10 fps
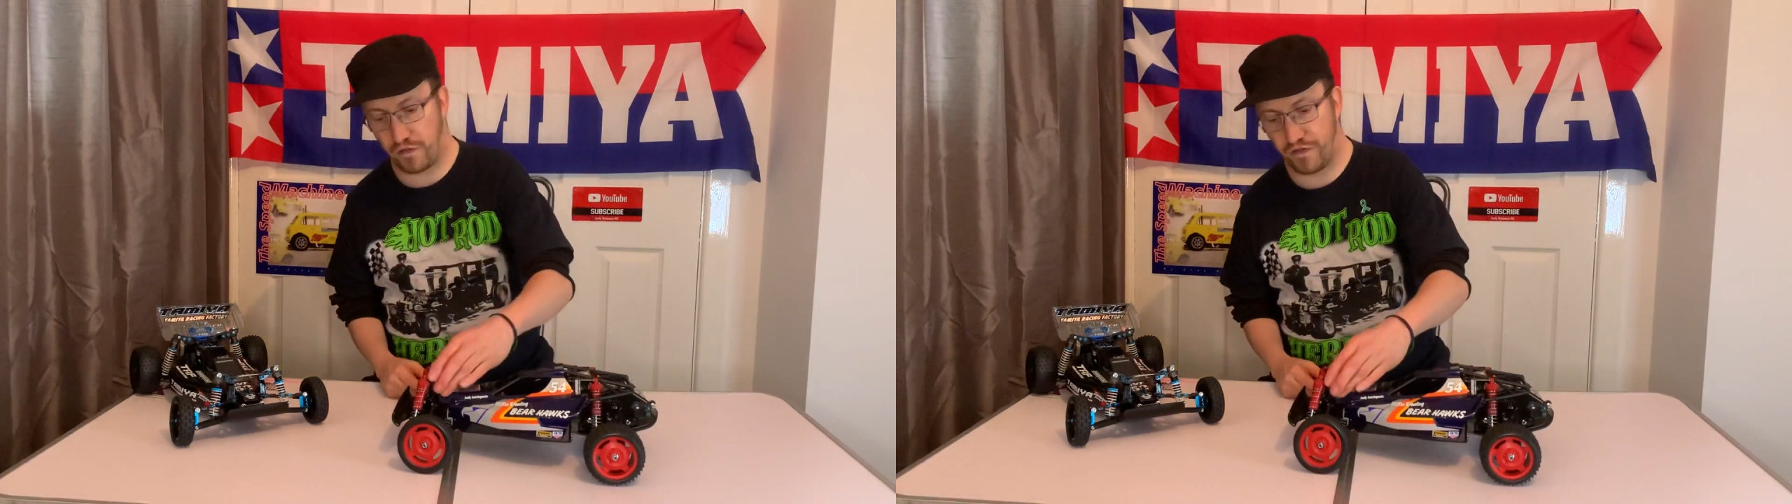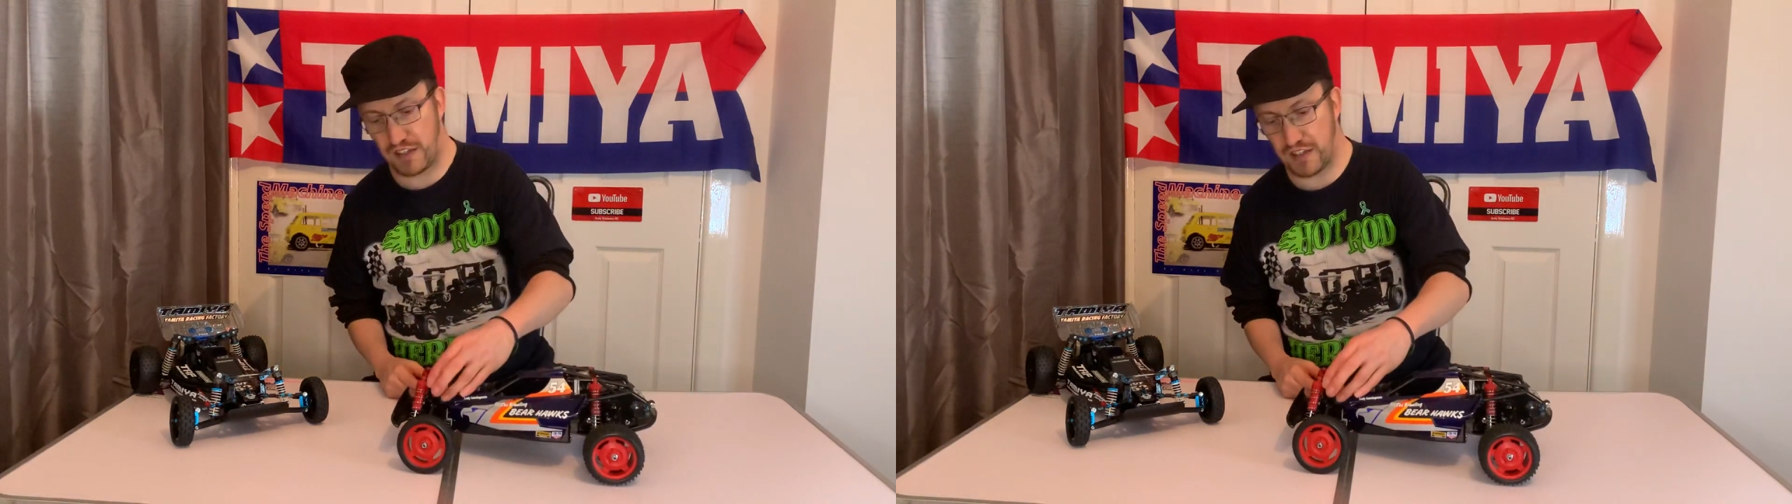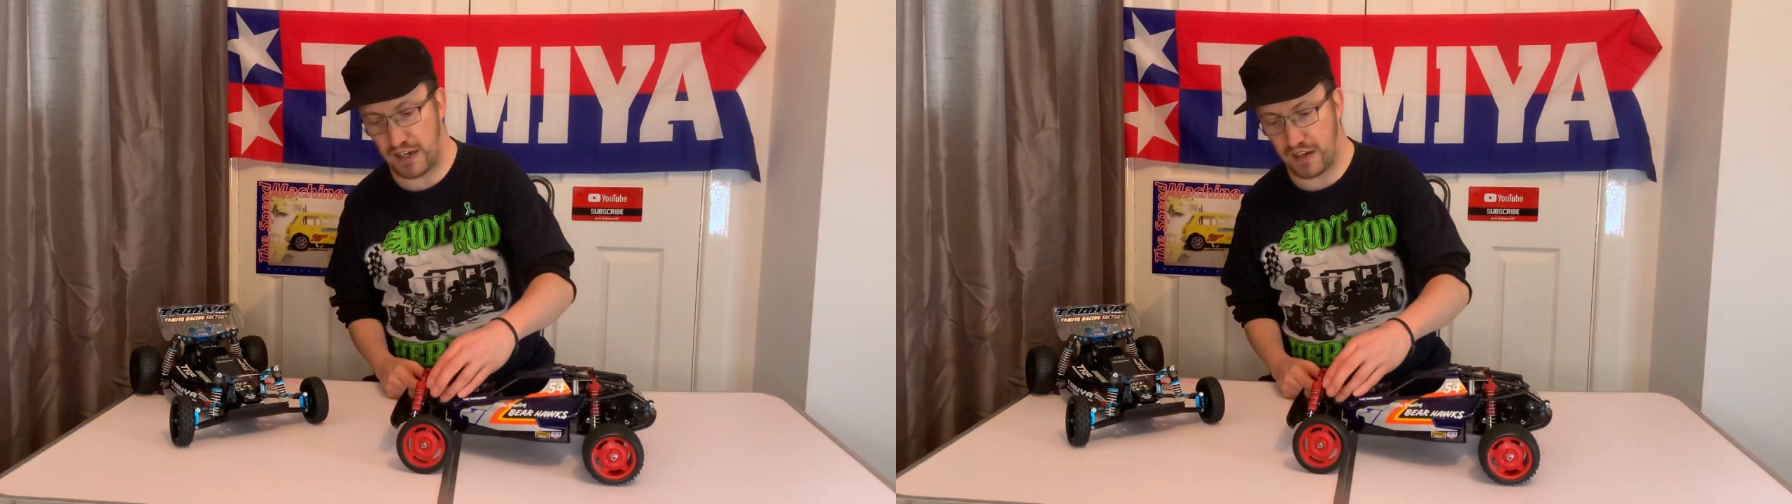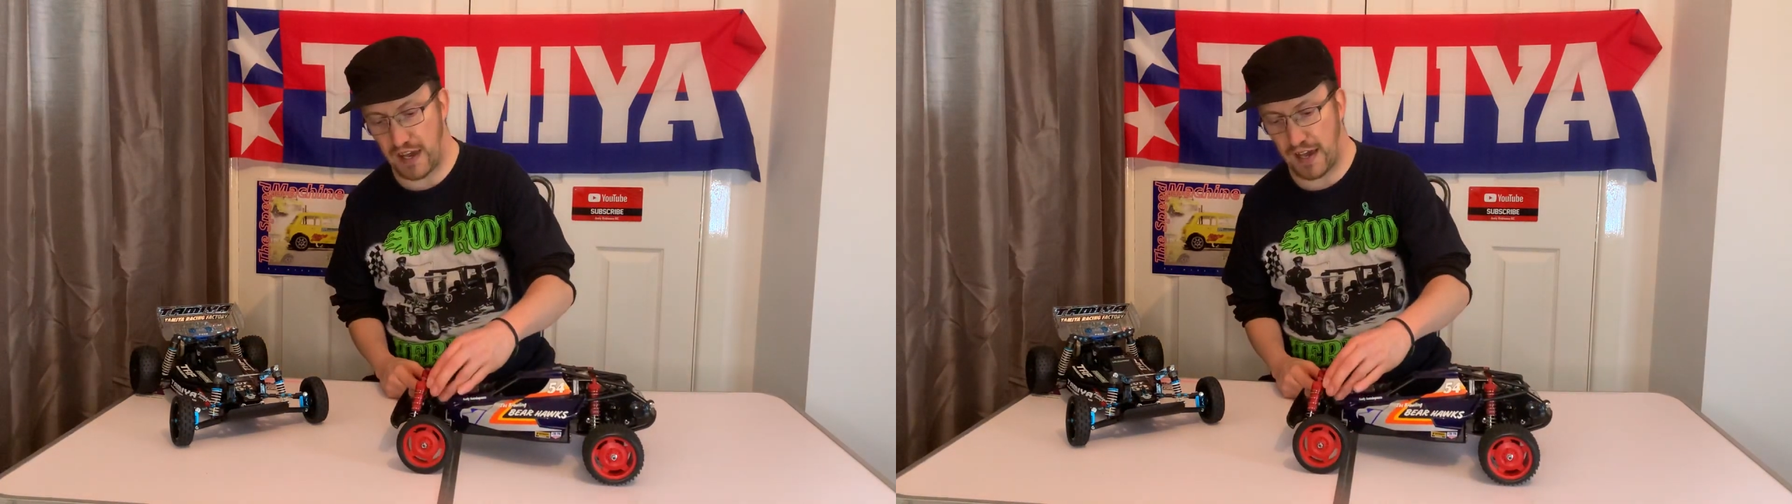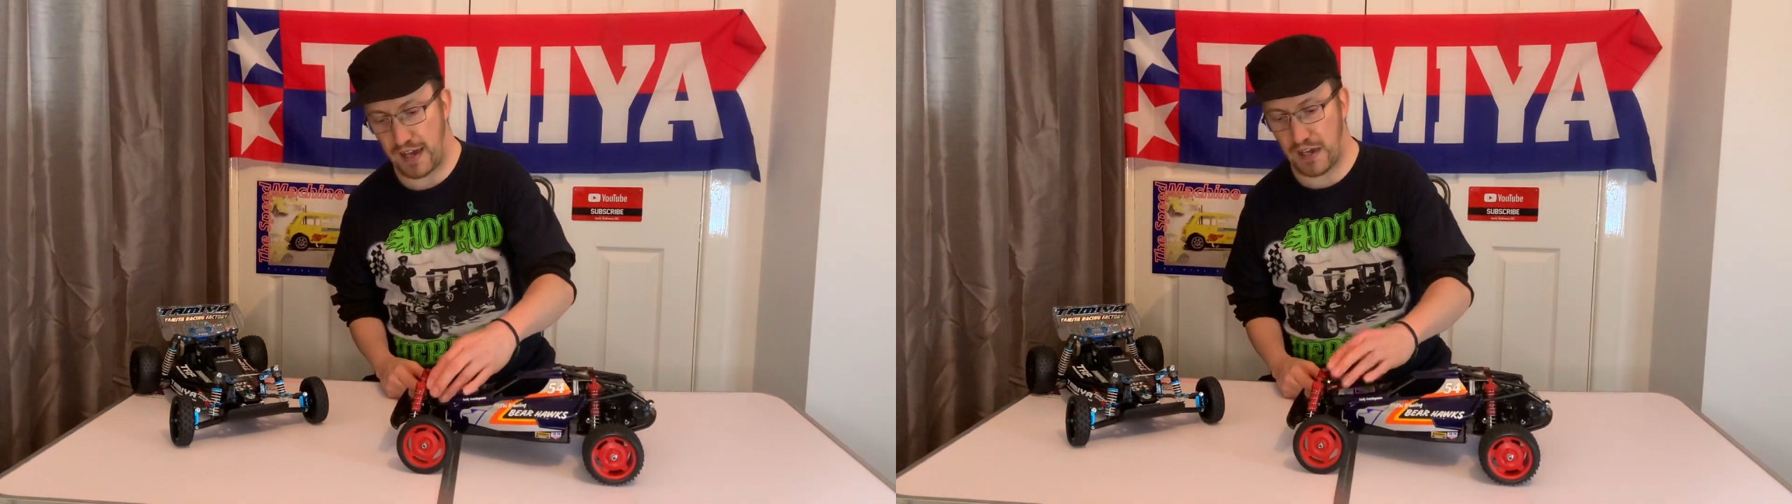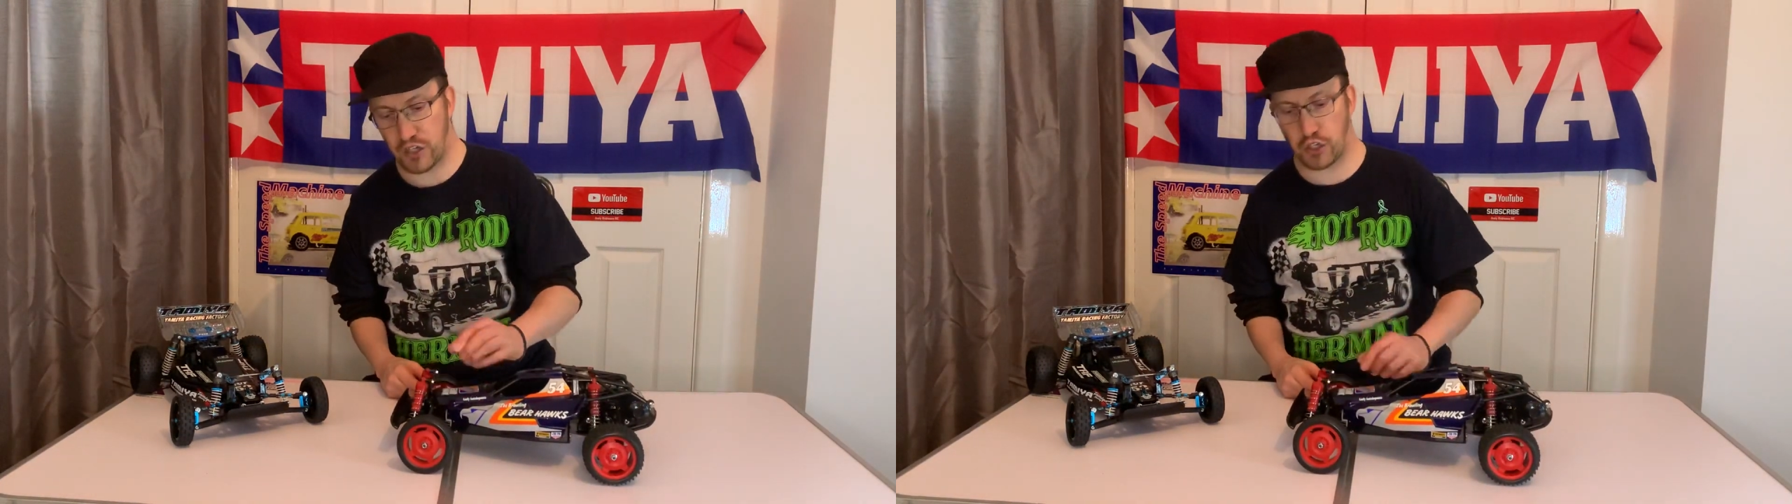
fitted a